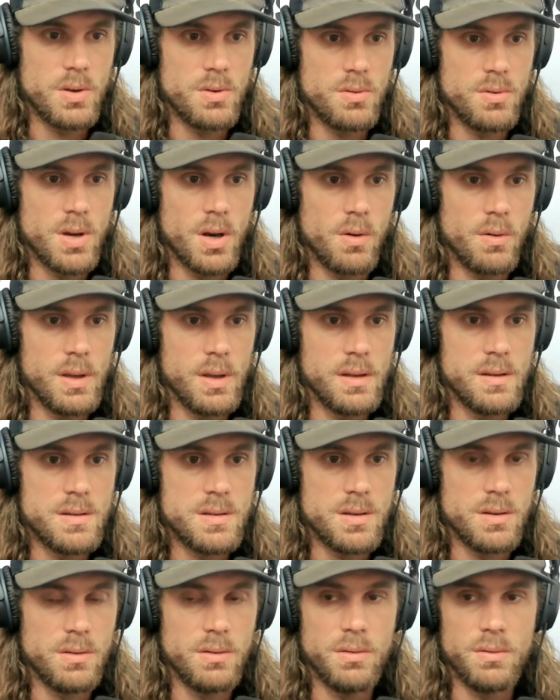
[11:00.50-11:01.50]
go in
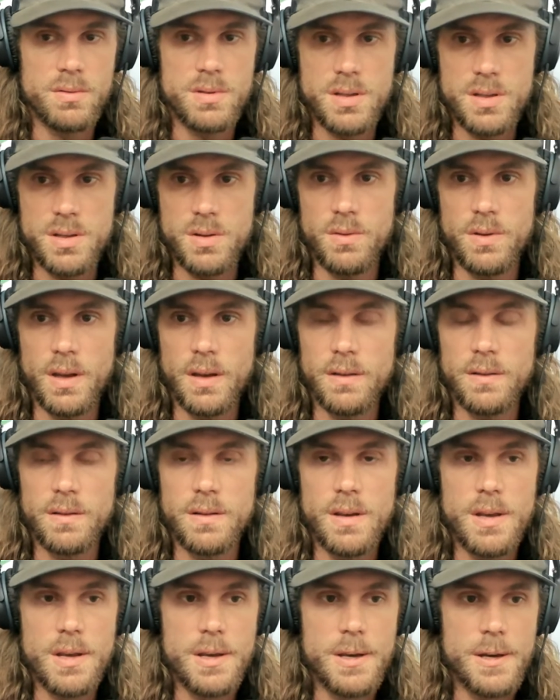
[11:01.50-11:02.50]
to do
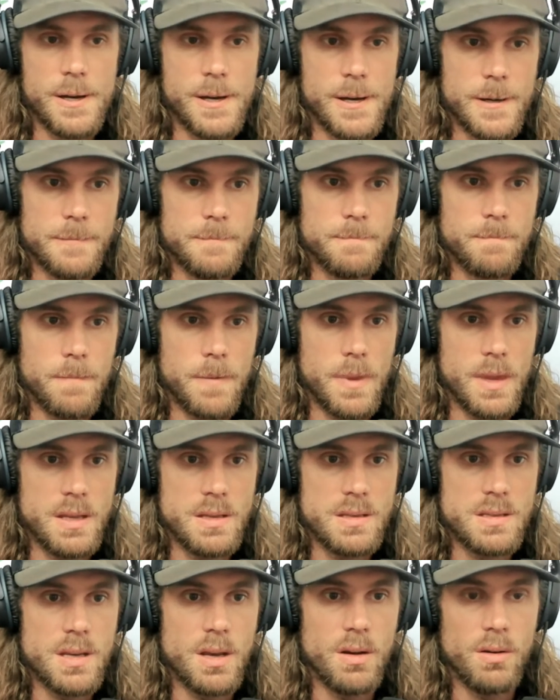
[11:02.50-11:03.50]
things.
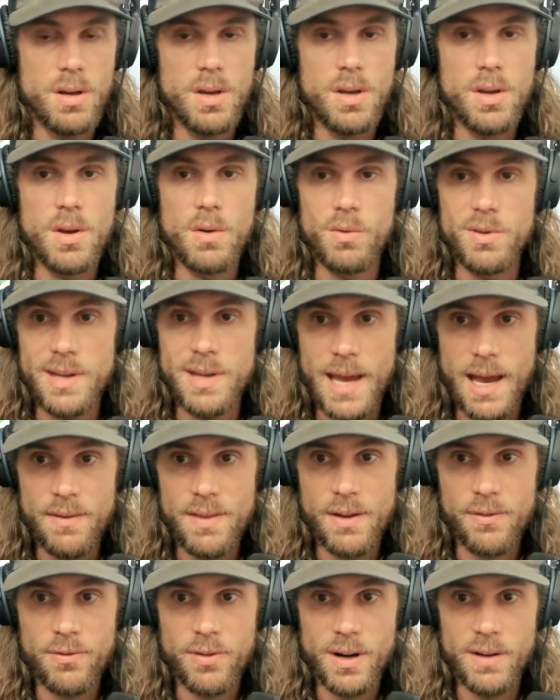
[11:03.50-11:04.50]
And so when you have
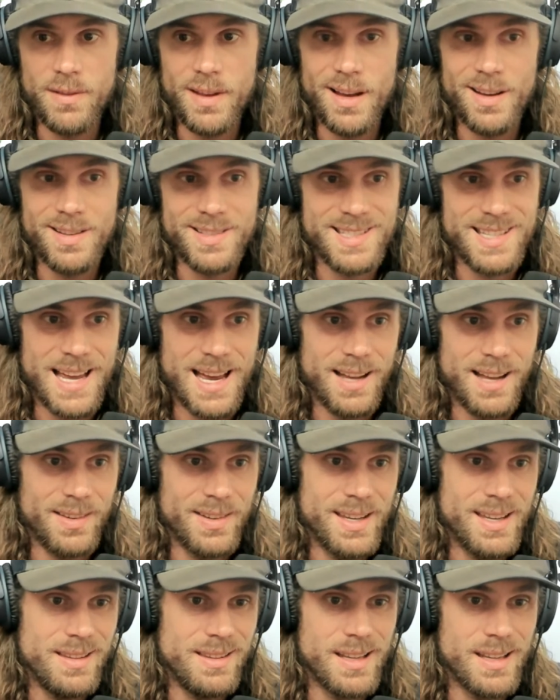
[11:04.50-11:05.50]
that front of the house dialed
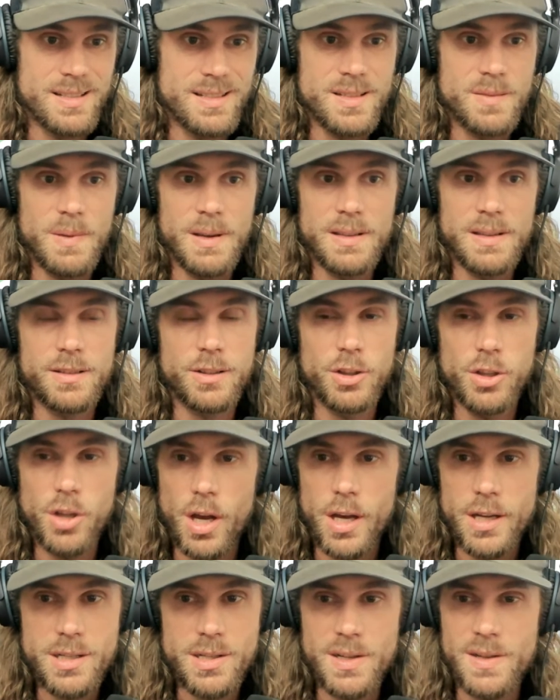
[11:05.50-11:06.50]
in, that just makes
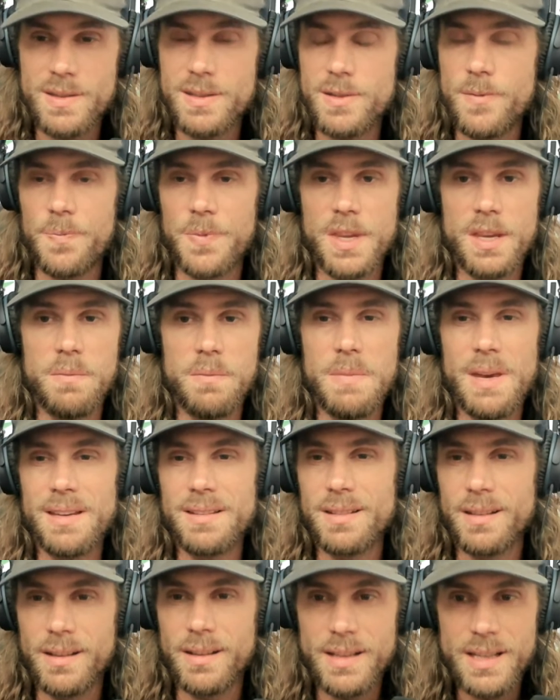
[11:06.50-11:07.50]
launches, it
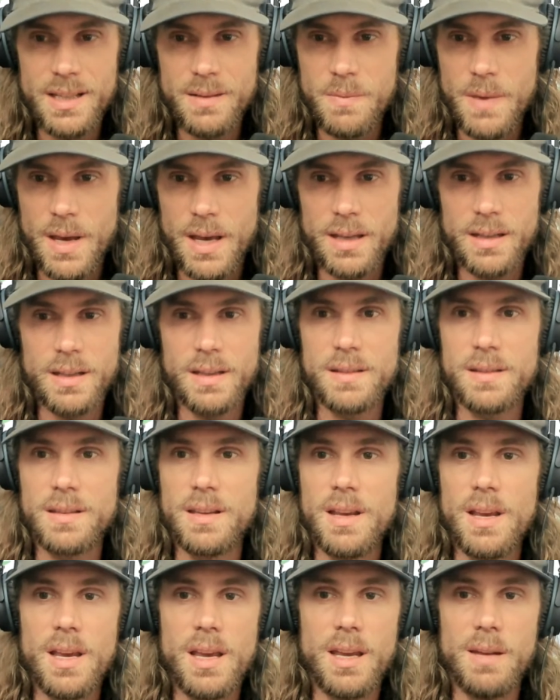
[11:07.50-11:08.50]
makes lead magnets,
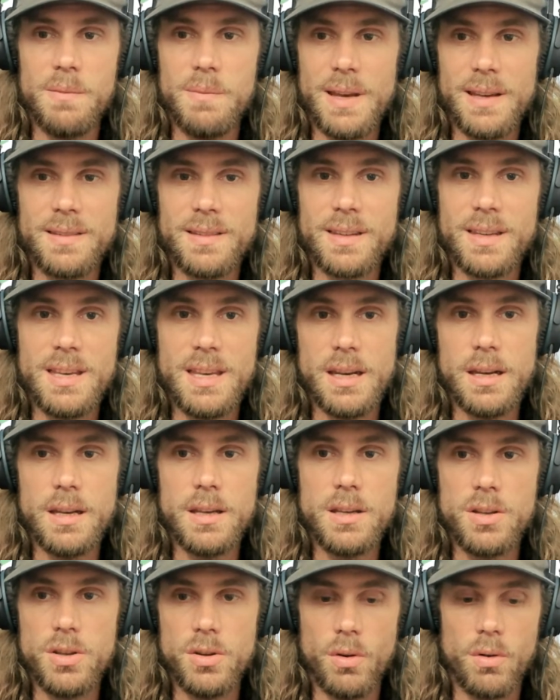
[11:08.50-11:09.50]
it makes
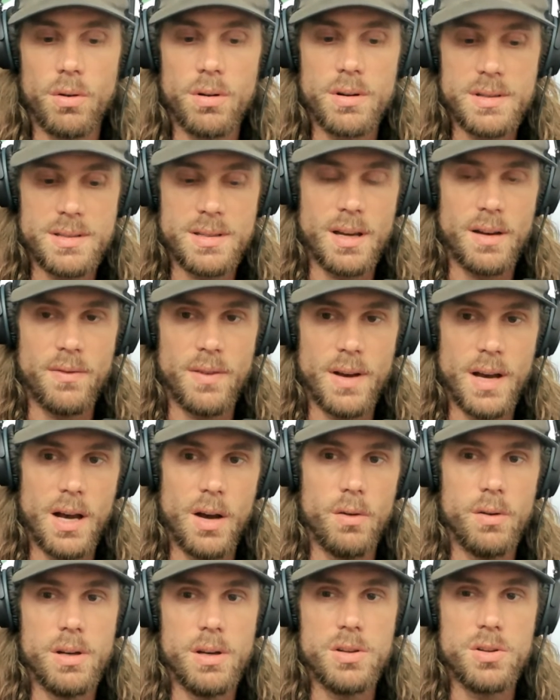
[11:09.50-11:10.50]
getting your stuff
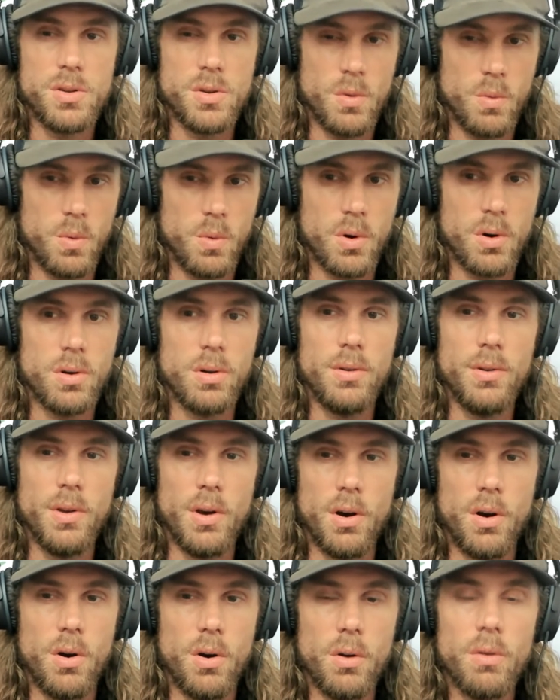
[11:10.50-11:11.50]
out into the world
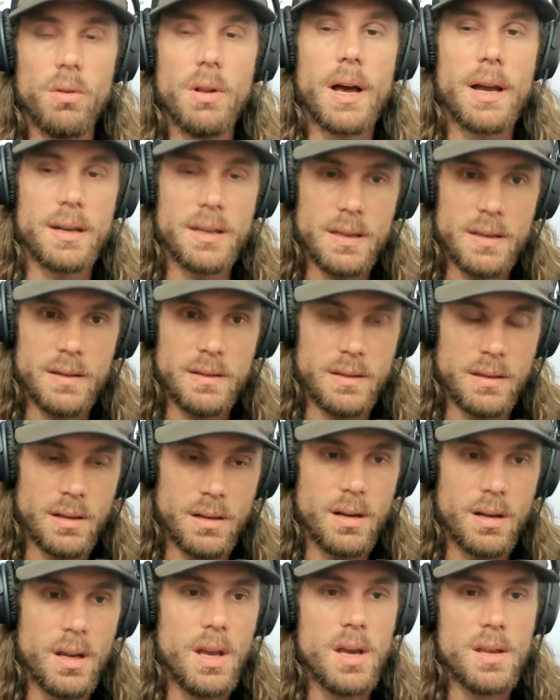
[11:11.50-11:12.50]
a whole lot
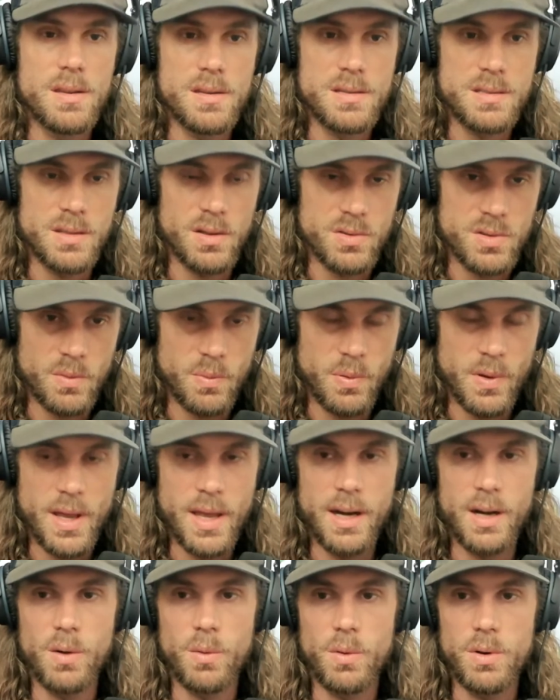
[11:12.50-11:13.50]
easier. The social
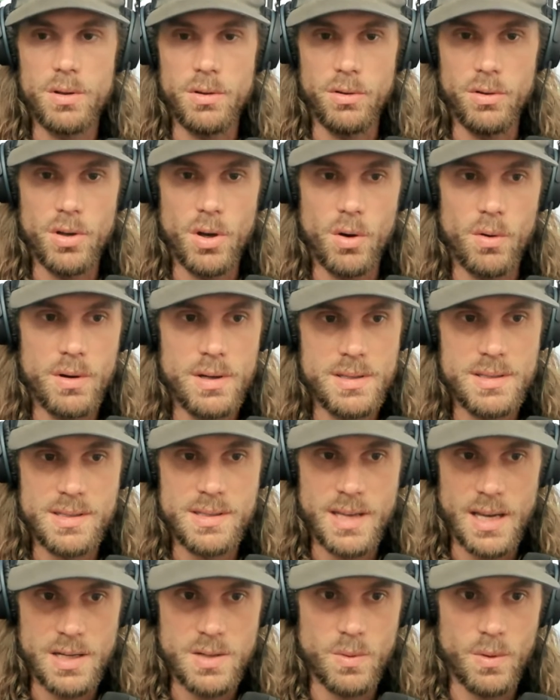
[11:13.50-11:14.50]
planner where you can go in and
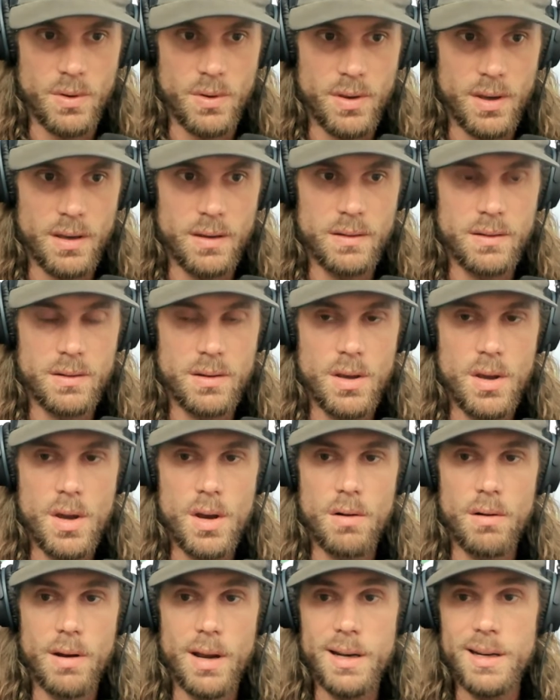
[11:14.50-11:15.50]
schedule things,
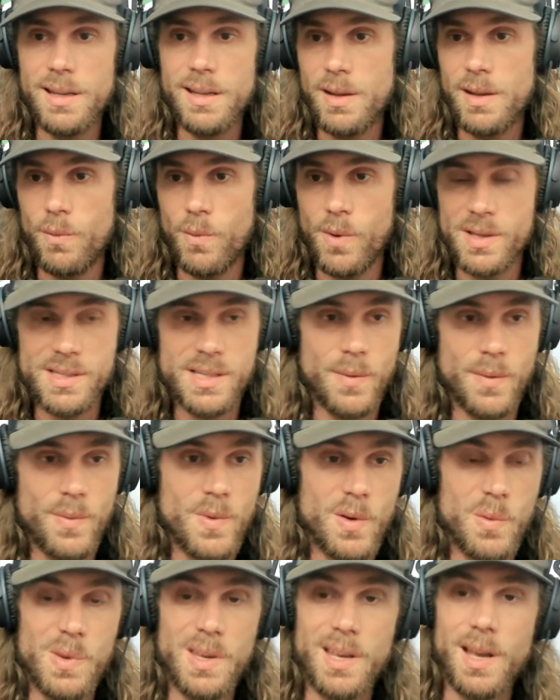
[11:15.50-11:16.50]
right? And then once
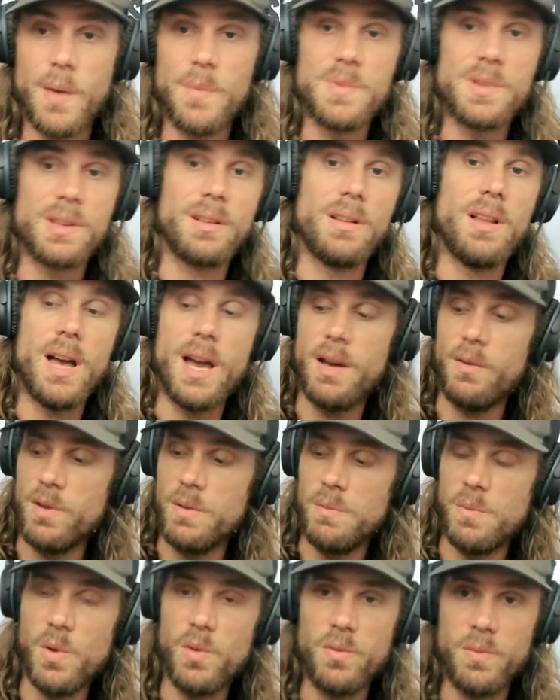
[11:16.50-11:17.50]
someone becomes a client, we
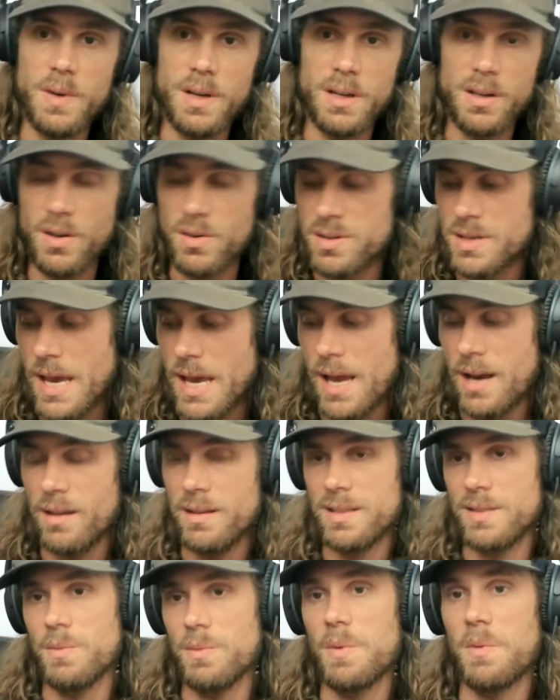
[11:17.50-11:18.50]
move them into Coach
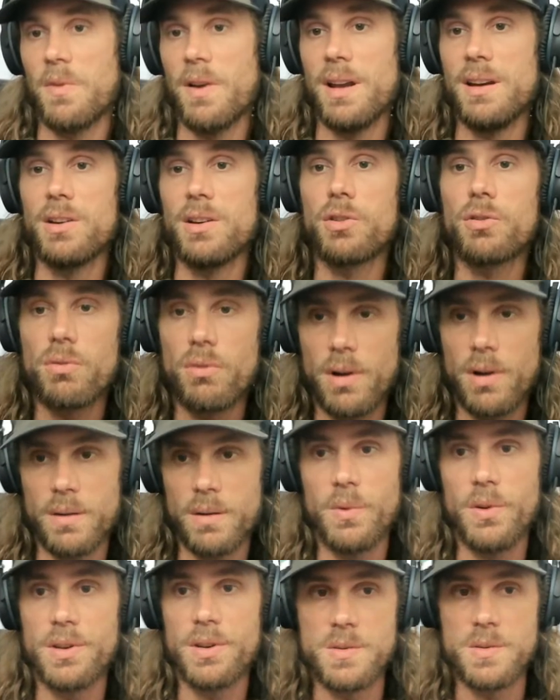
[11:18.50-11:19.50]
Catalyst and we provide an
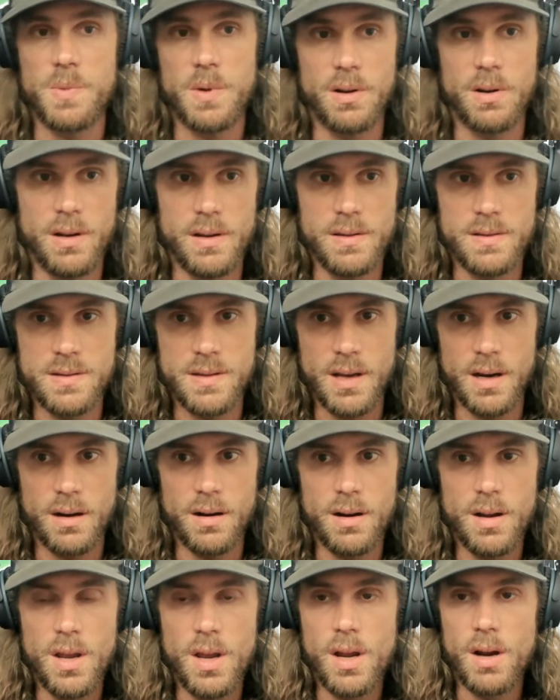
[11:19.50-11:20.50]
incredible experience there,
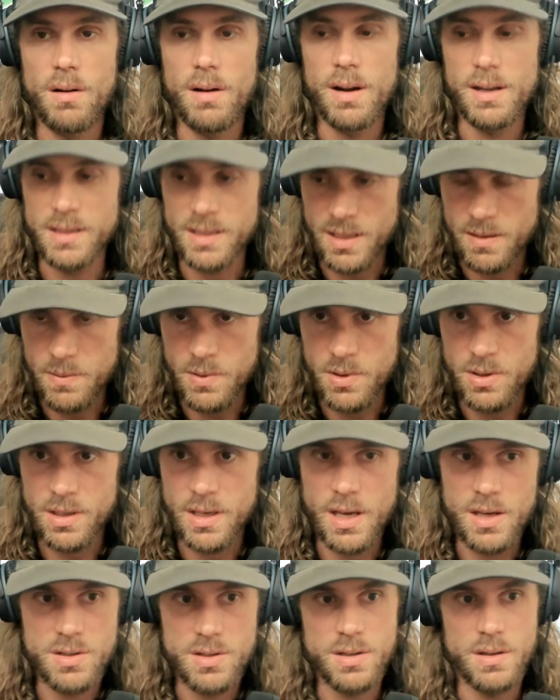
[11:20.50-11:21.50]
right? The
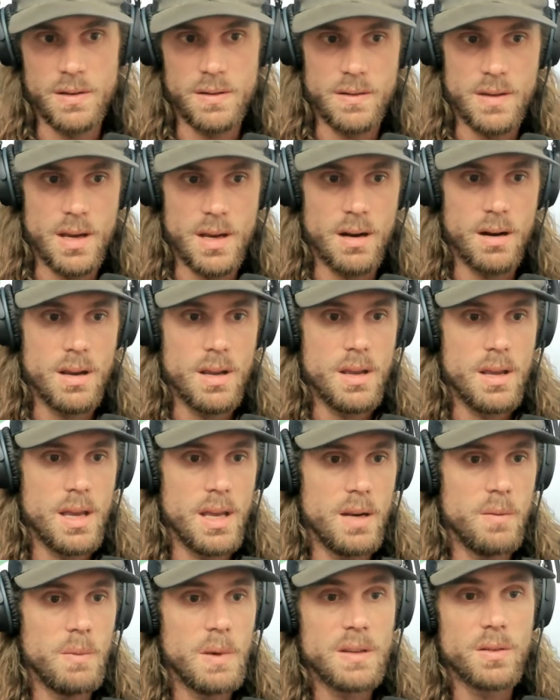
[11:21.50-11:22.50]
communication is there
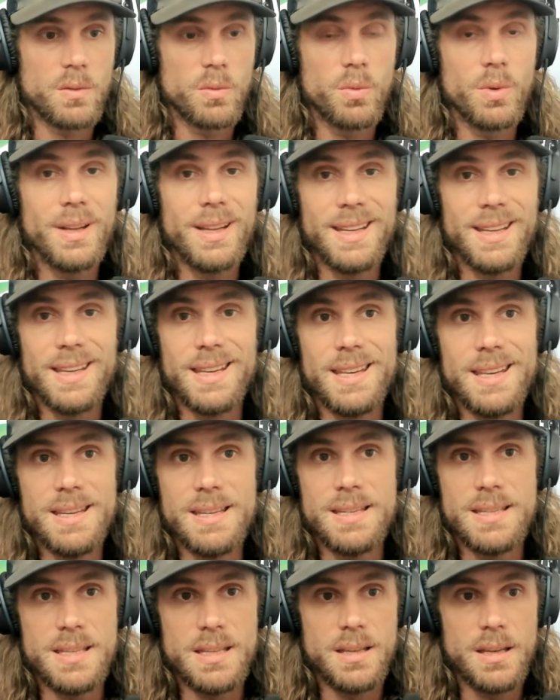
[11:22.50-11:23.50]
and it makes it really
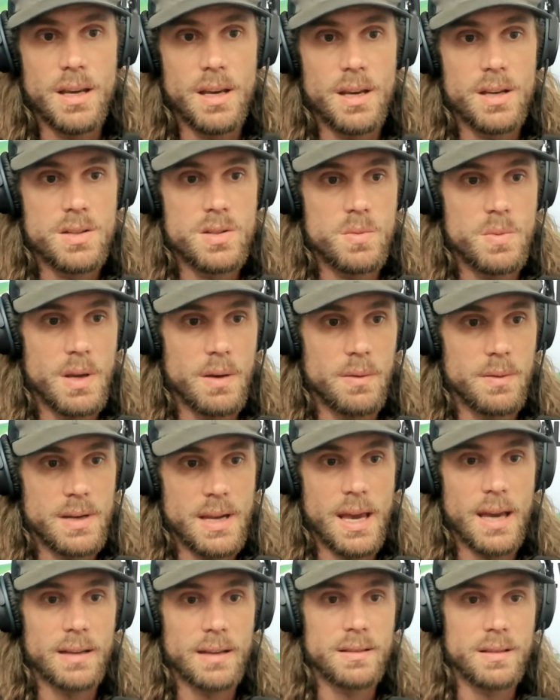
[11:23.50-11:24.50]
easy to be able
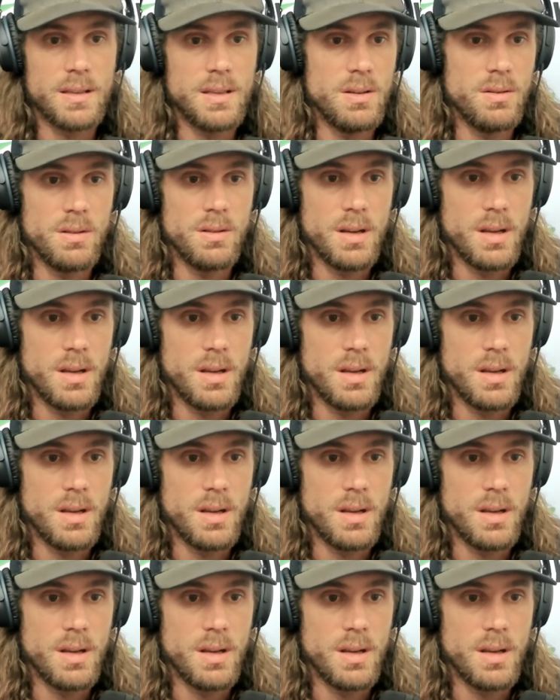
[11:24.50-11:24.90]
to execute